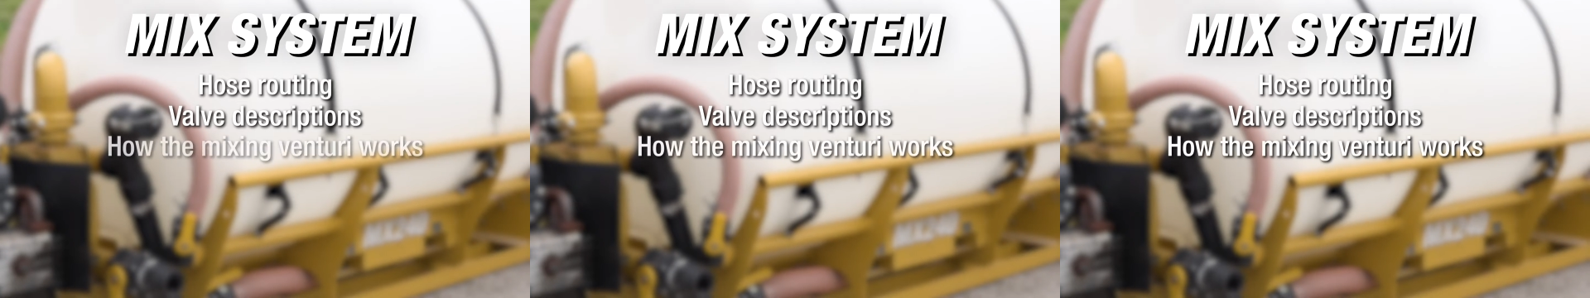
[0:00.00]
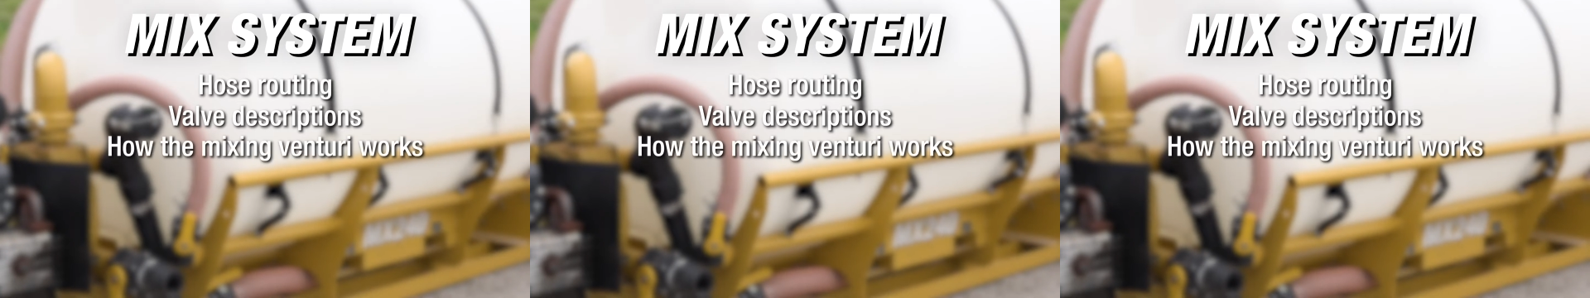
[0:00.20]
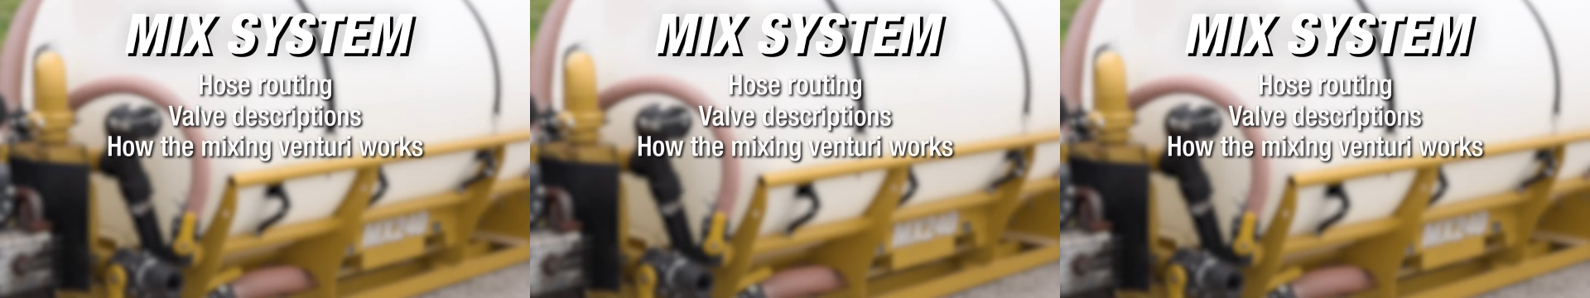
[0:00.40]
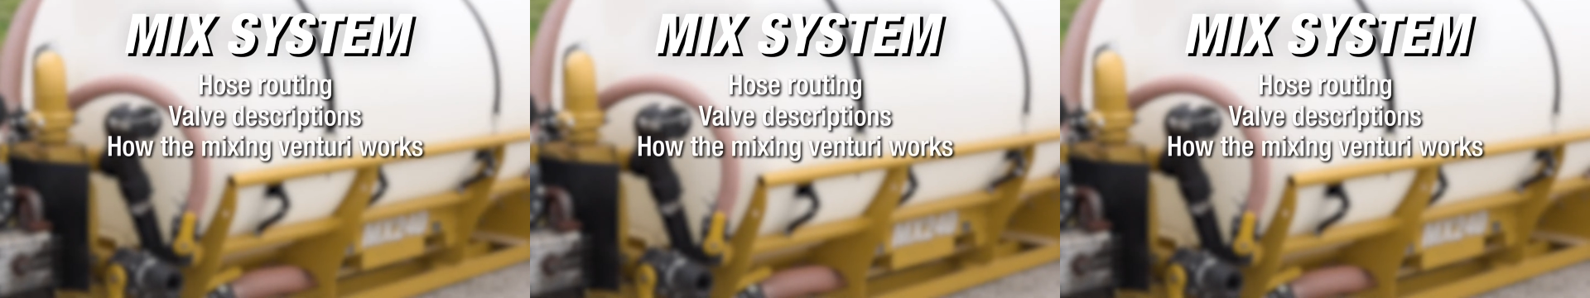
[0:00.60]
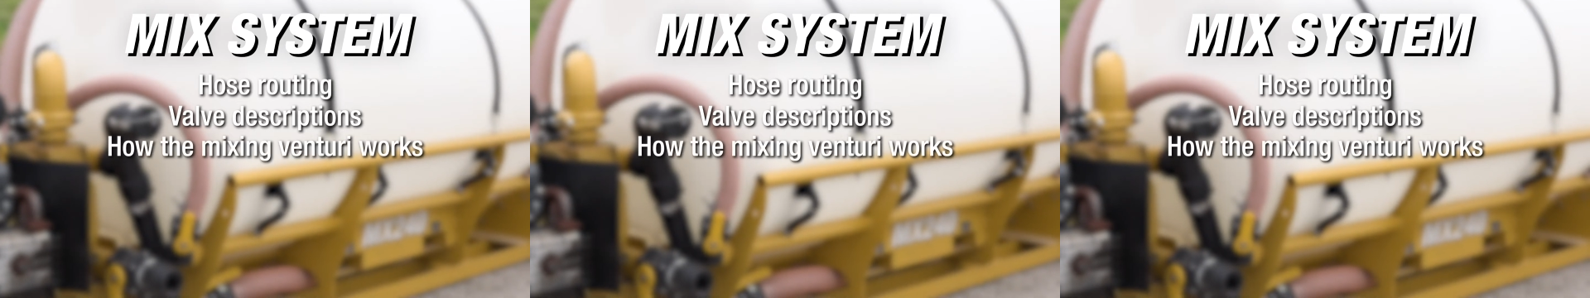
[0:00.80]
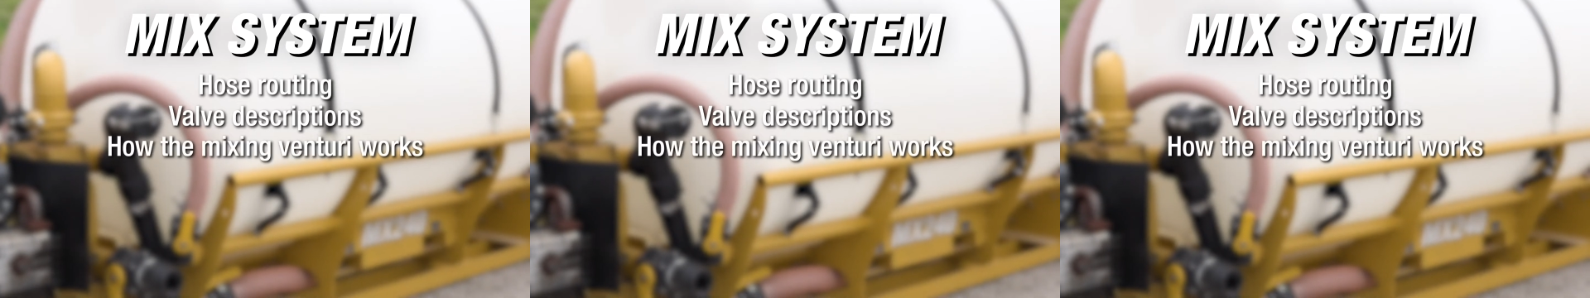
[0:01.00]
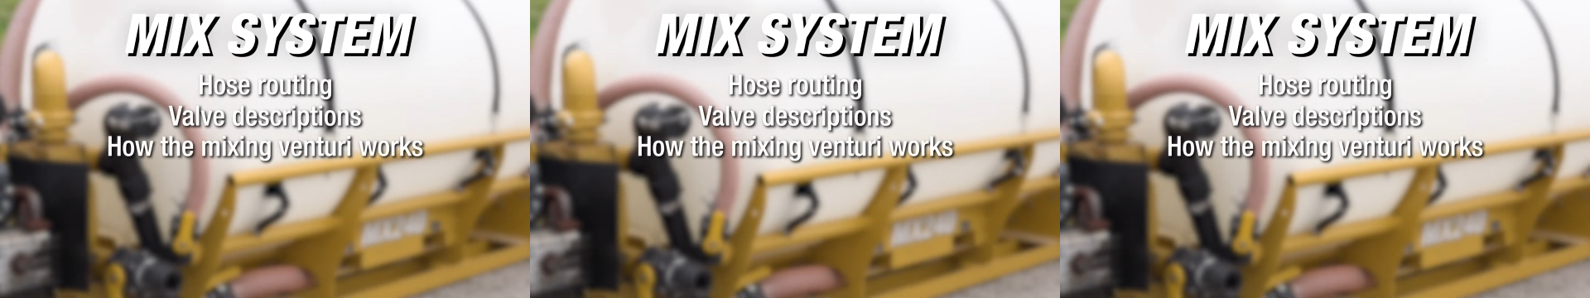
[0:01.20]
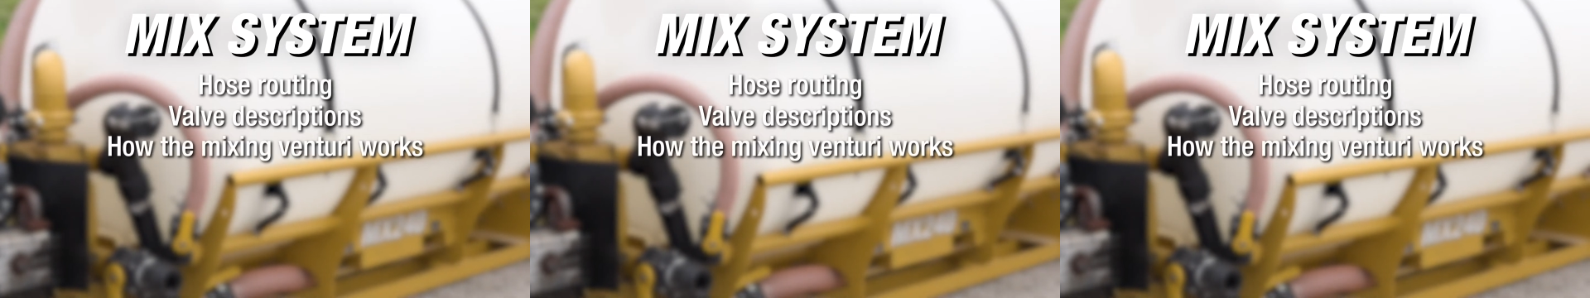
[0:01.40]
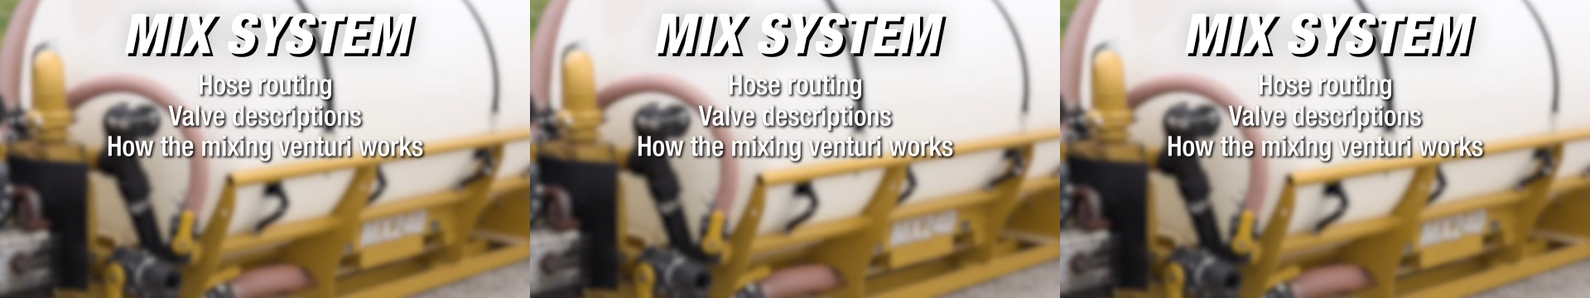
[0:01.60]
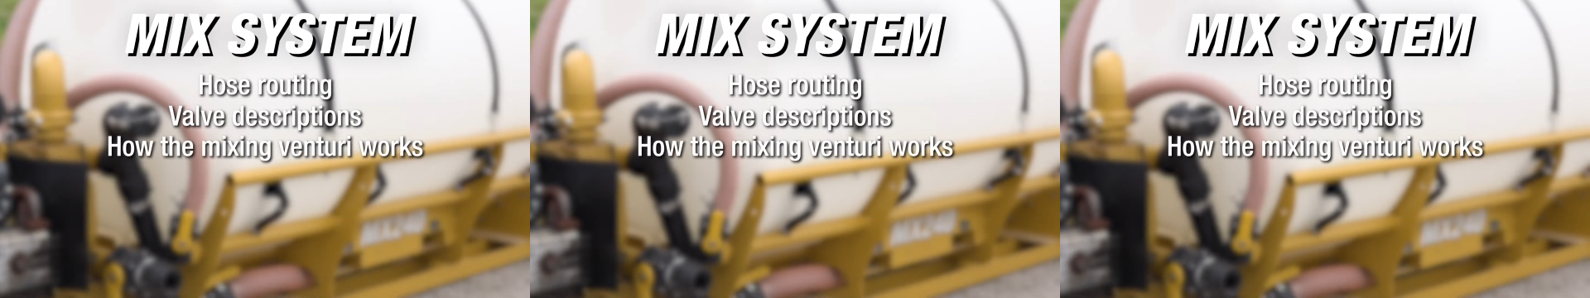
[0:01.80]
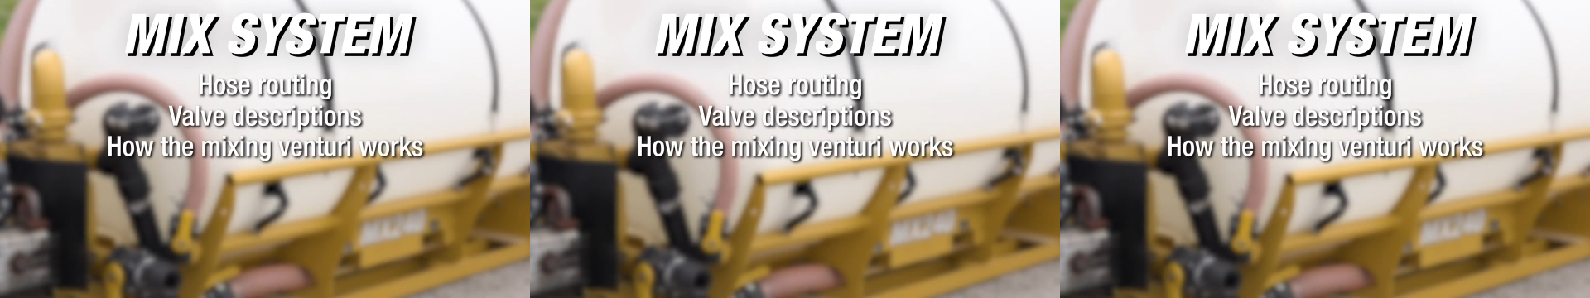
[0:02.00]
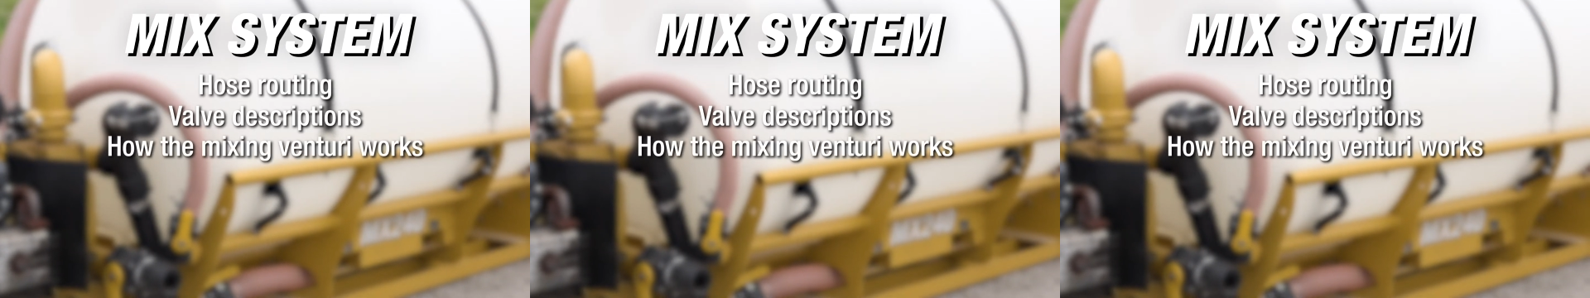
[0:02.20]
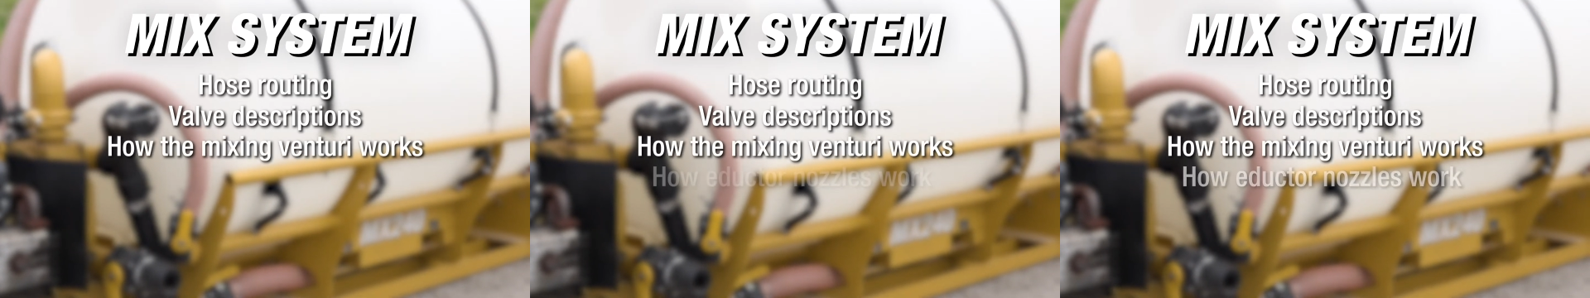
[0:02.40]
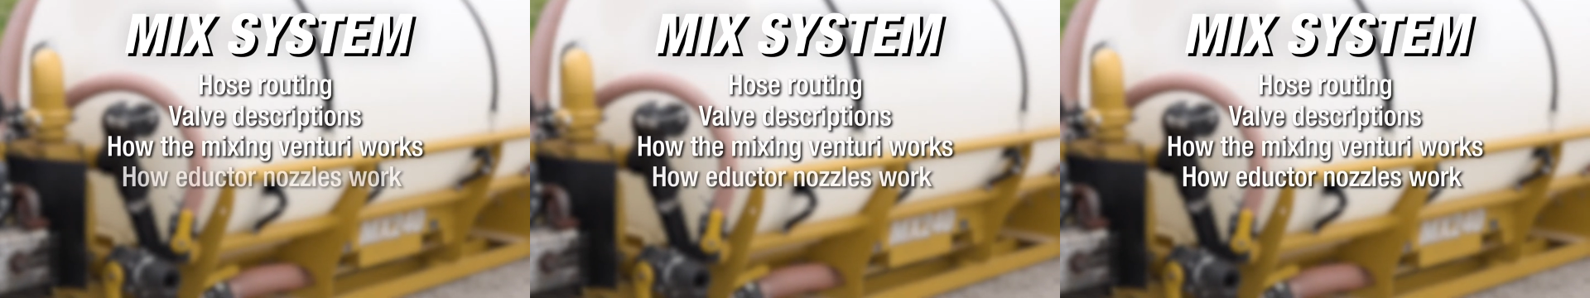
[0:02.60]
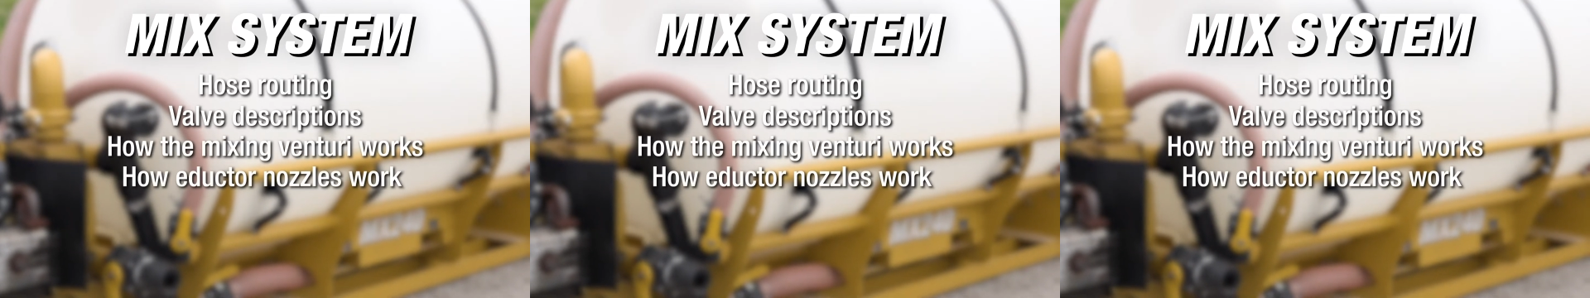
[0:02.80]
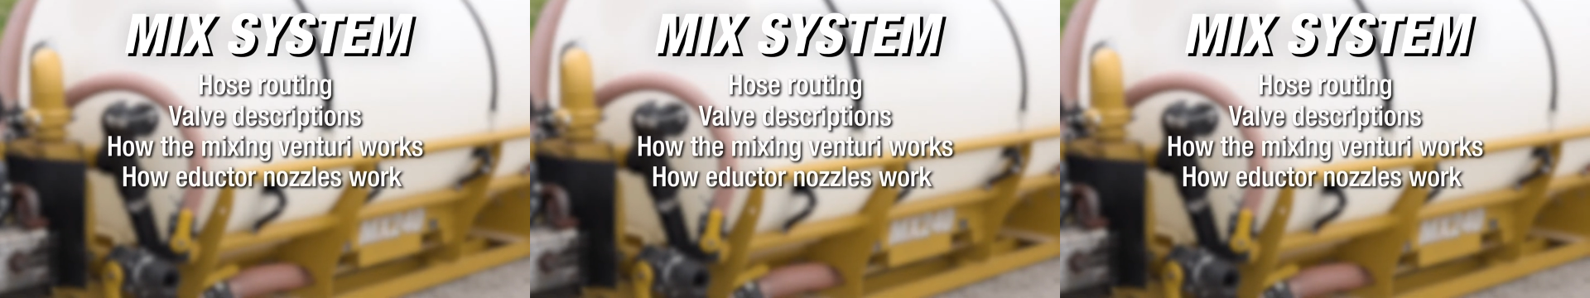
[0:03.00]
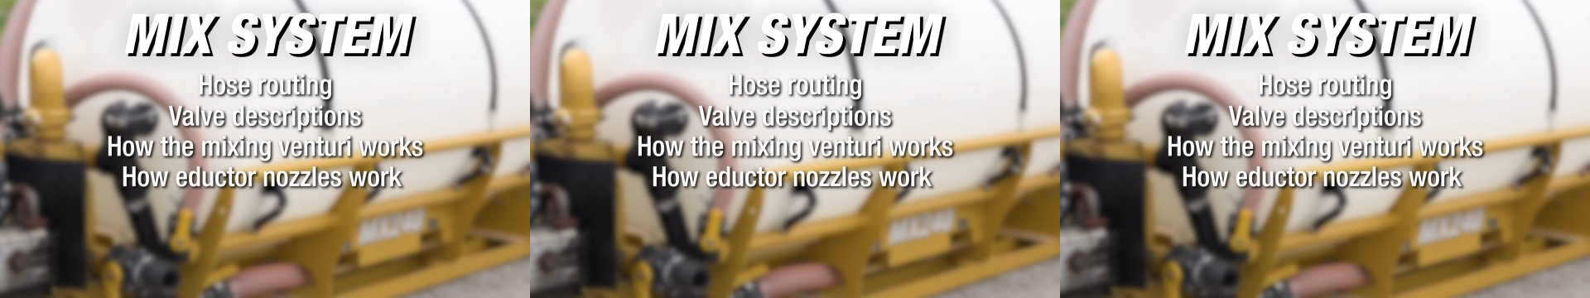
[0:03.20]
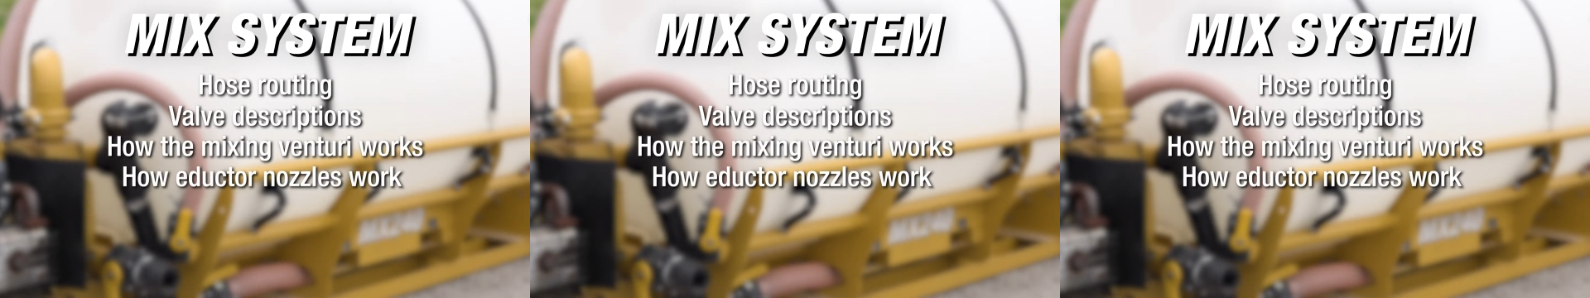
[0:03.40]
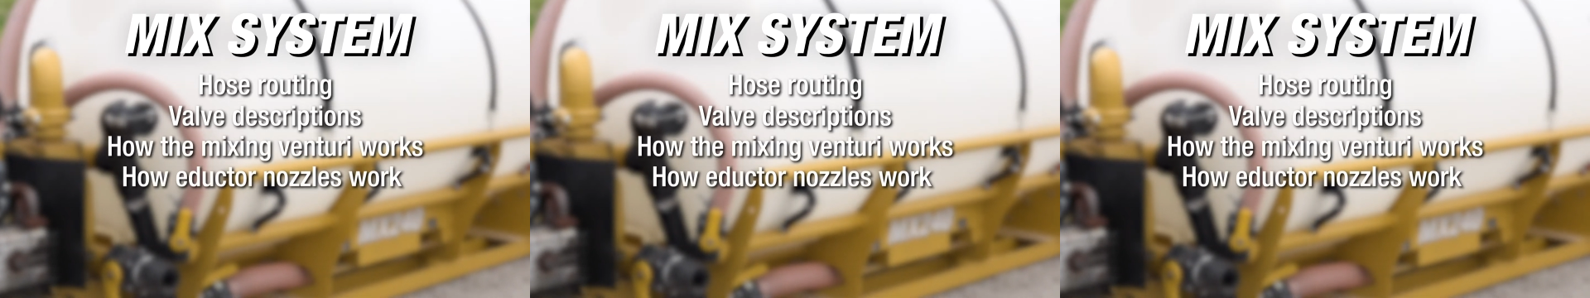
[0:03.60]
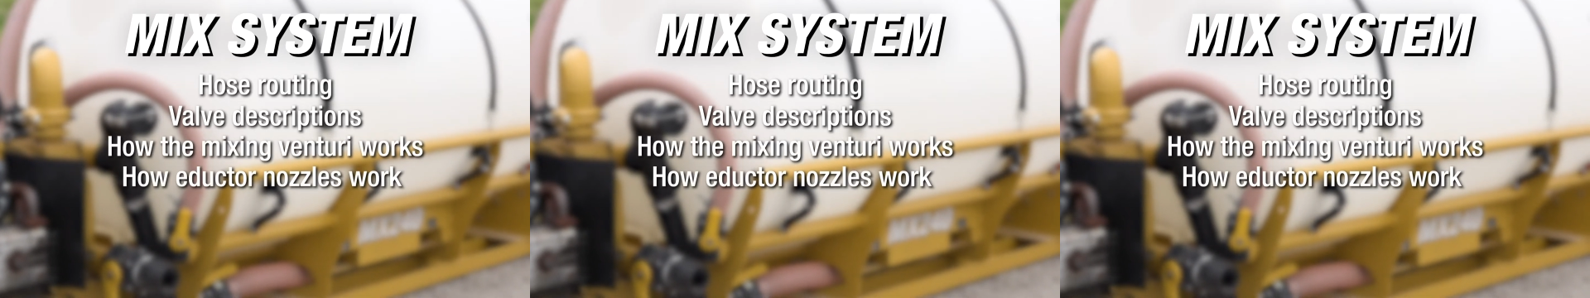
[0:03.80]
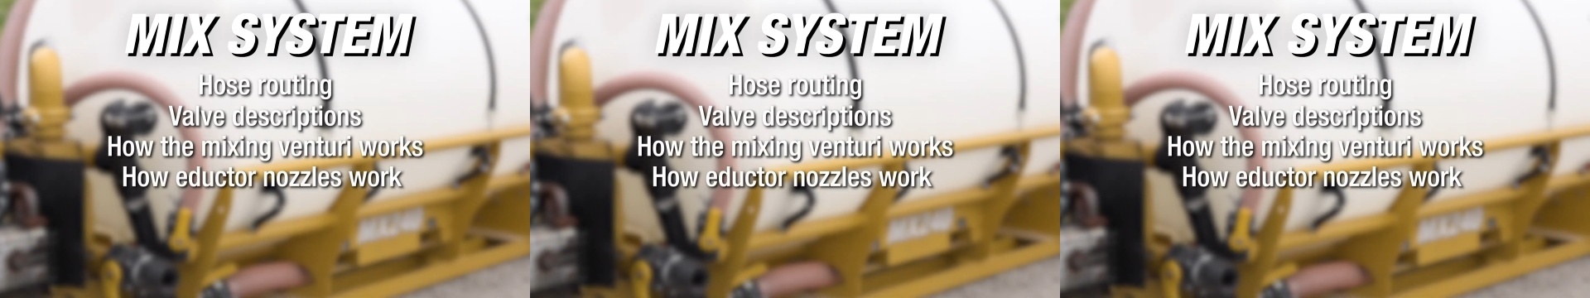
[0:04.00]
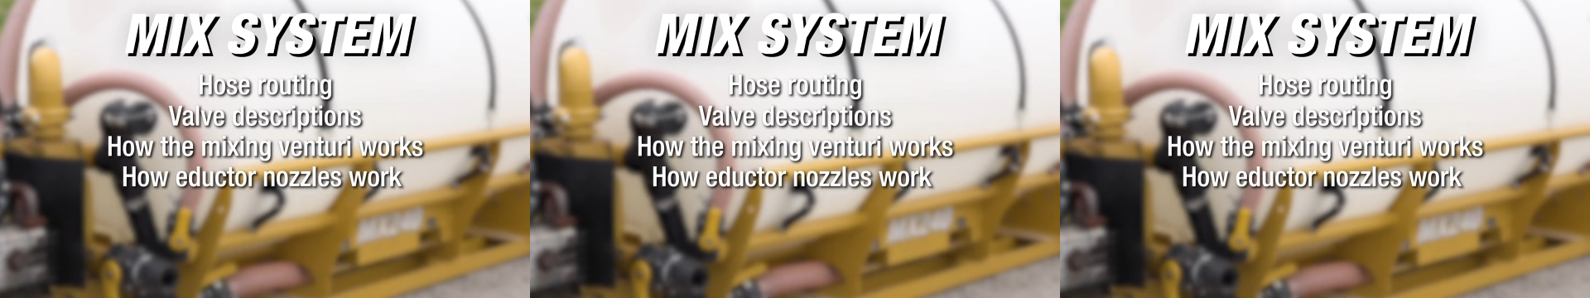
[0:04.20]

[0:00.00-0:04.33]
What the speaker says: (no speaker visible)